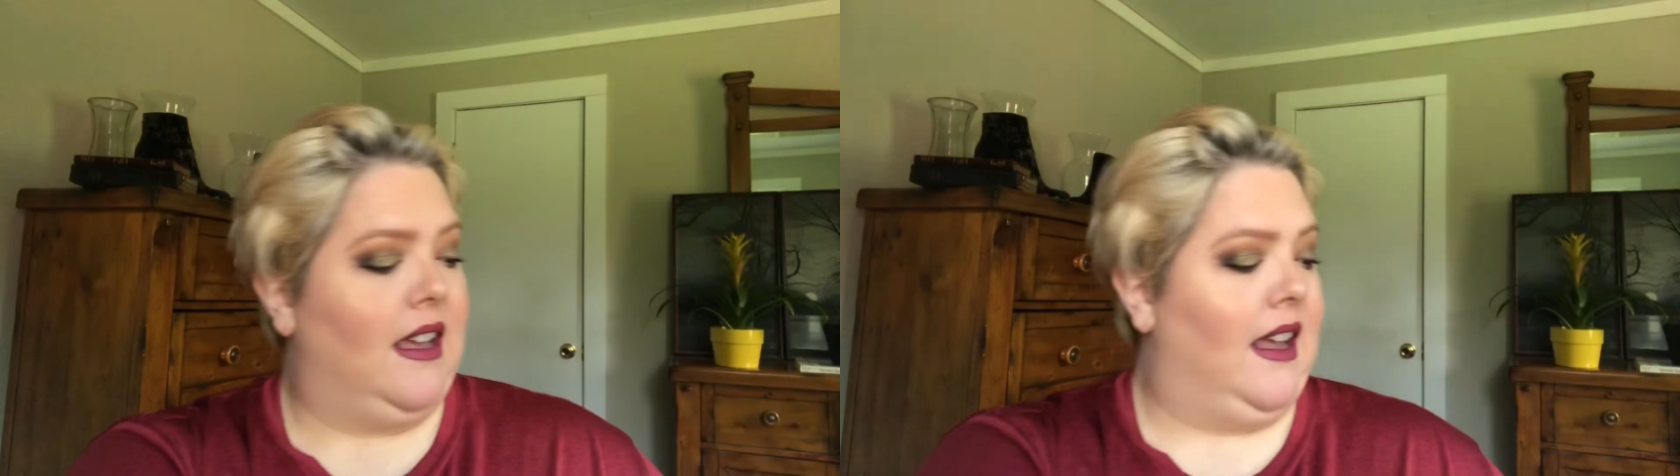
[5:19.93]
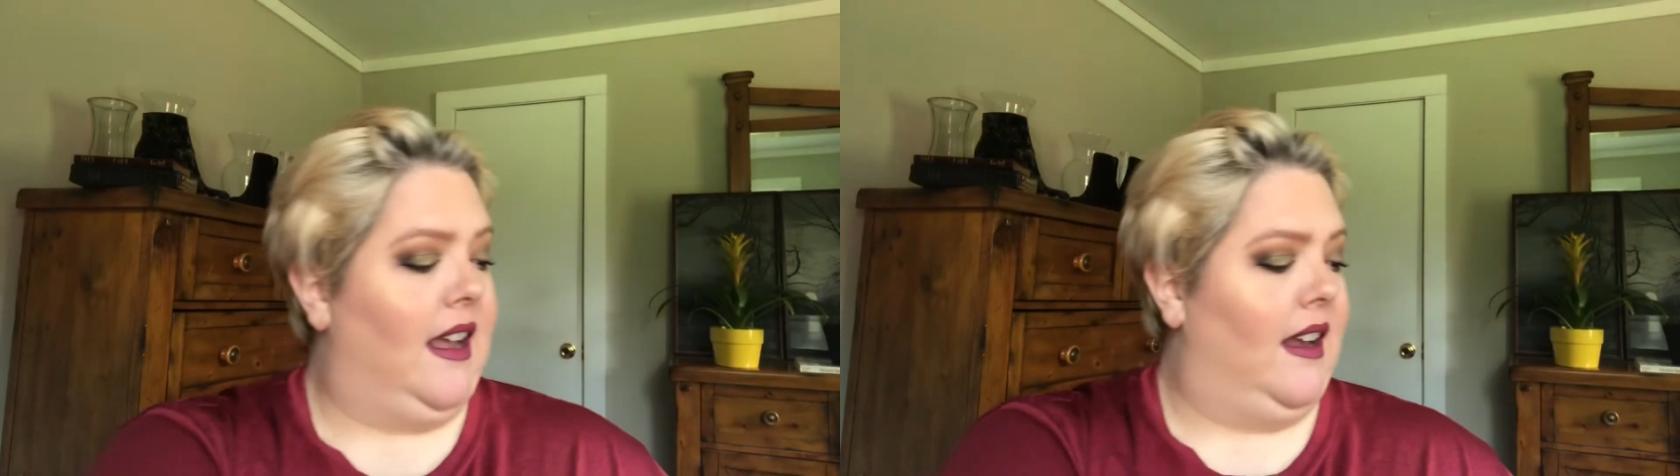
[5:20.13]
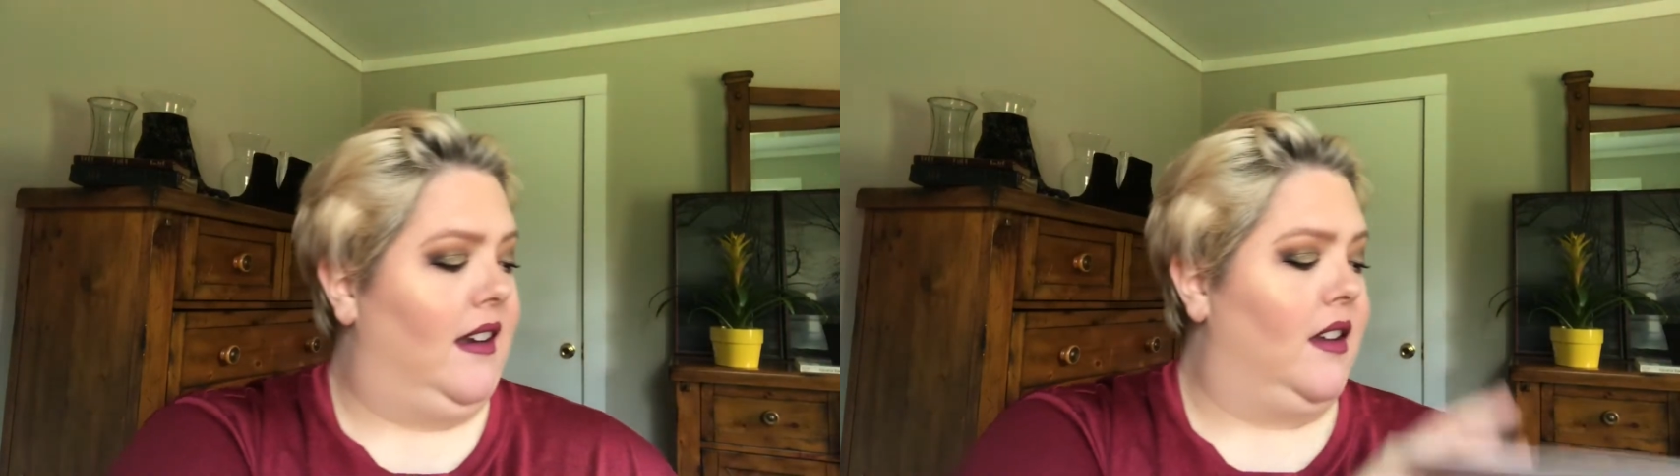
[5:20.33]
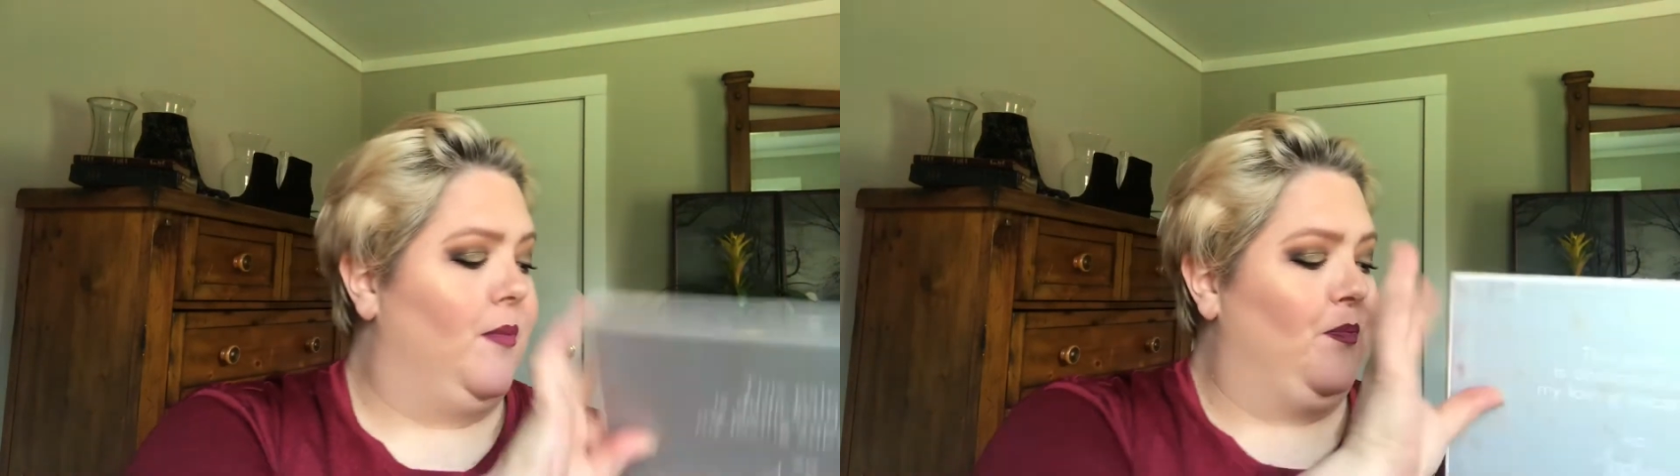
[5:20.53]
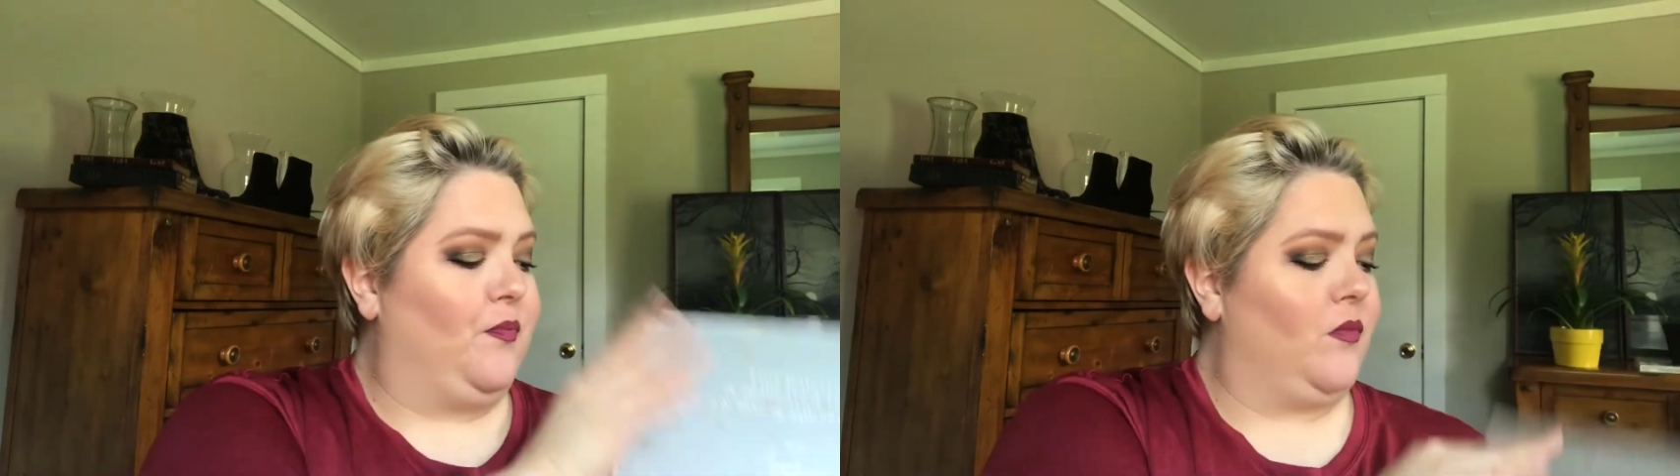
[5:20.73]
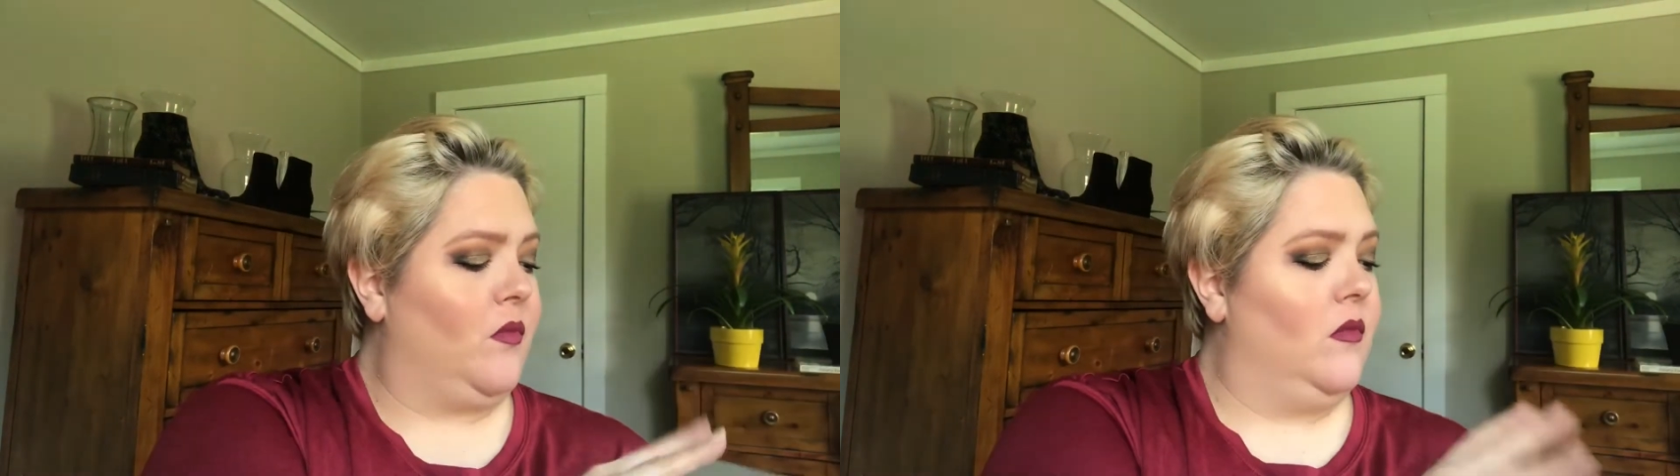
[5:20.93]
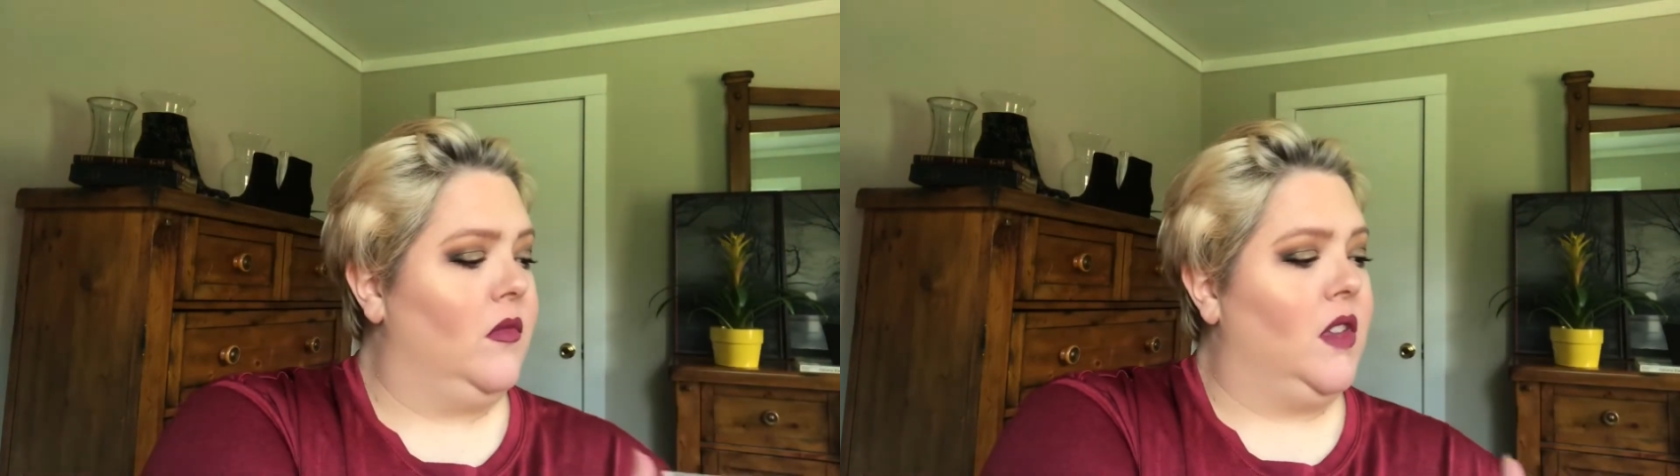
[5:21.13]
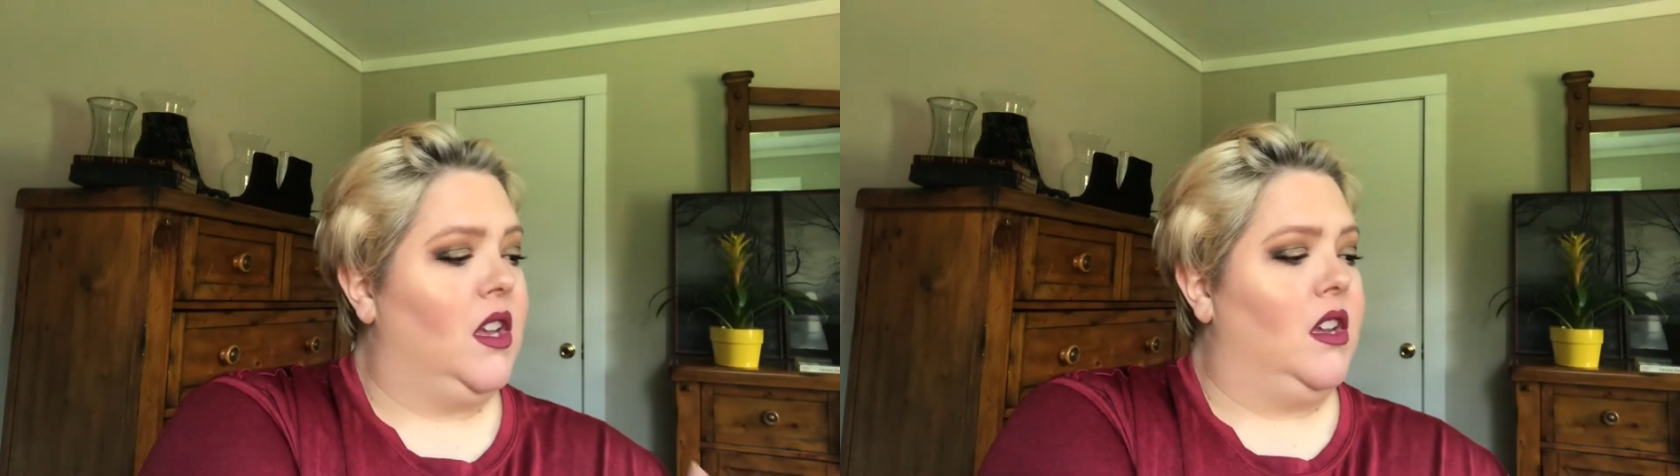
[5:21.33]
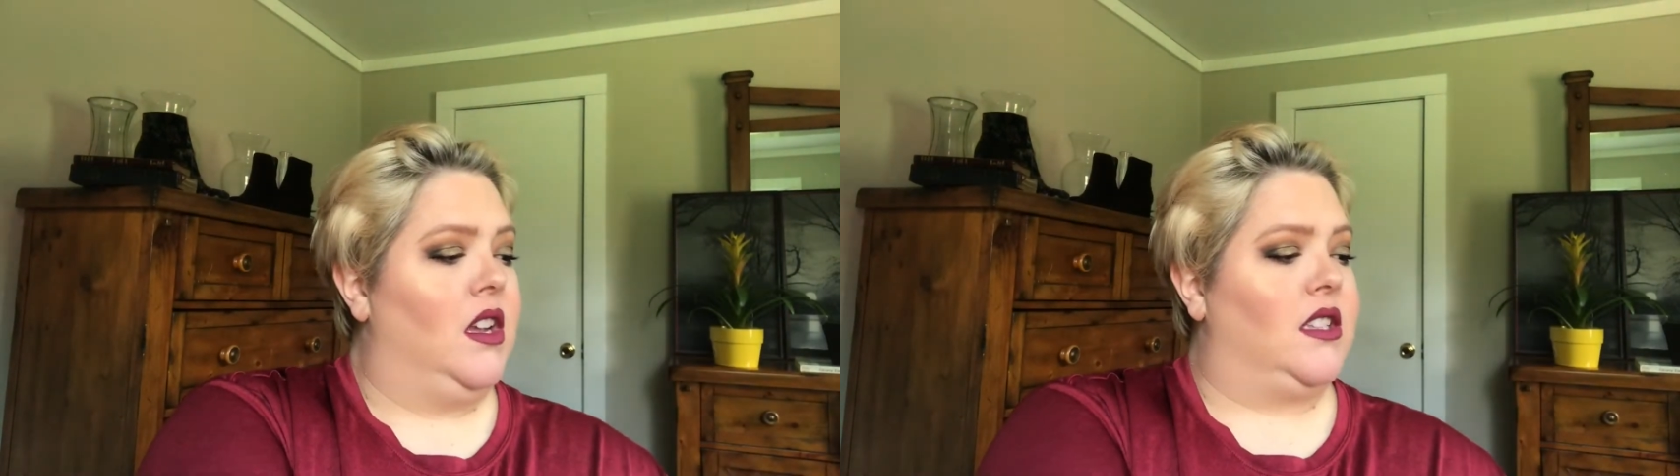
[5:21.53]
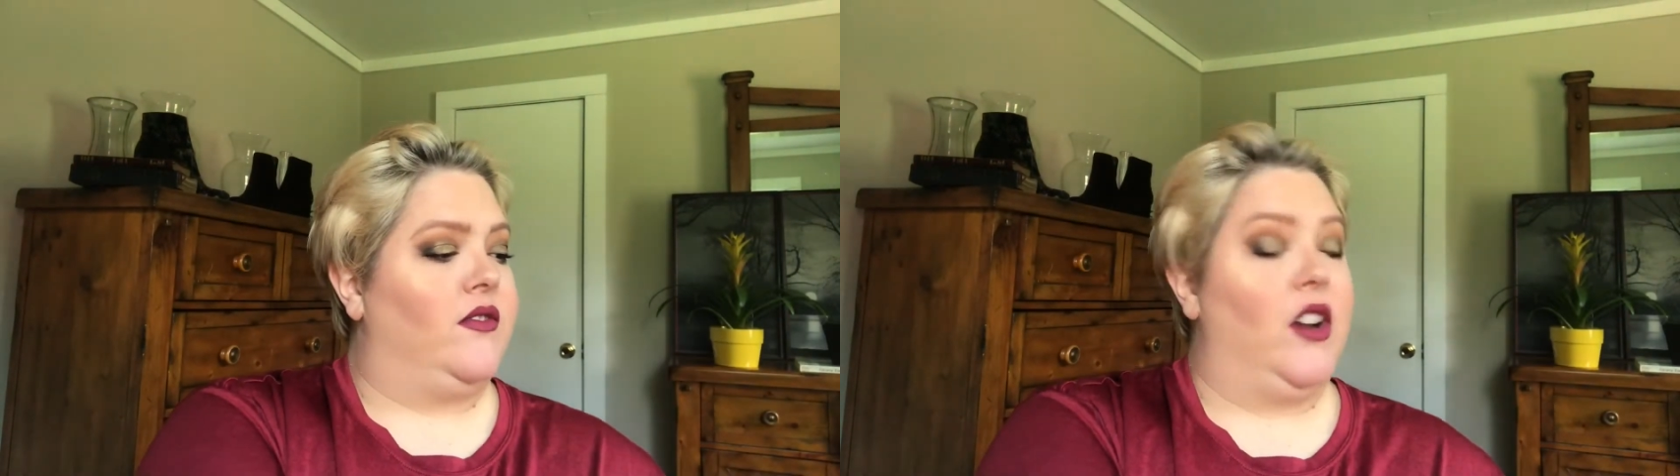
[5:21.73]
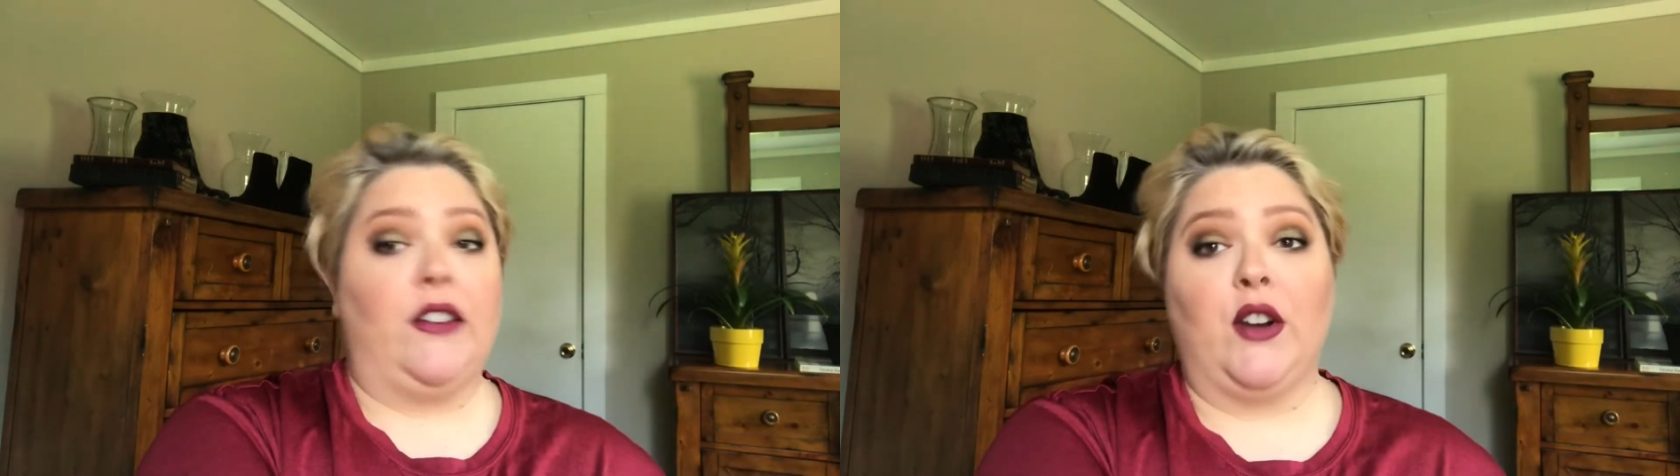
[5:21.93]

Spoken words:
And it's very,